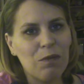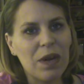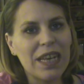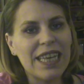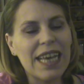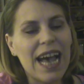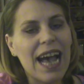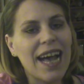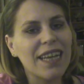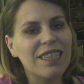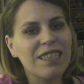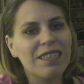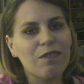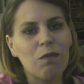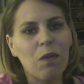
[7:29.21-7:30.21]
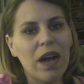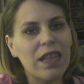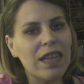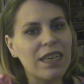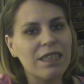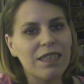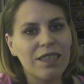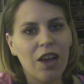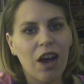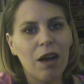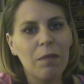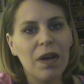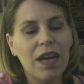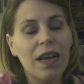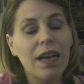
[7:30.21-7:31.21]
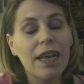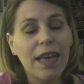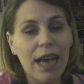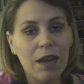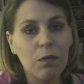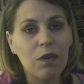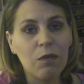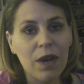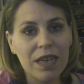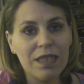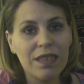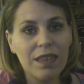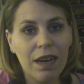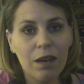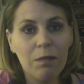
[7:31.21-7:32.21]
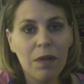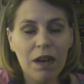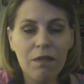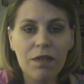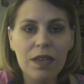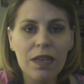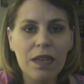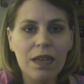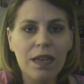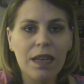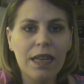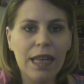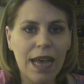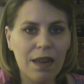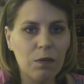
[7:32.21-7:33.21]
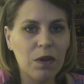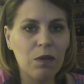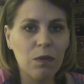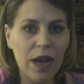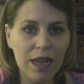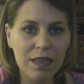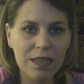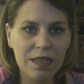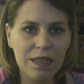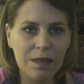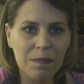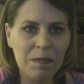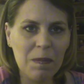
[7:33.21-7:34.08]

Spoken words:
When he asks, while I sob, can we rest now, Buffy? Can we rest?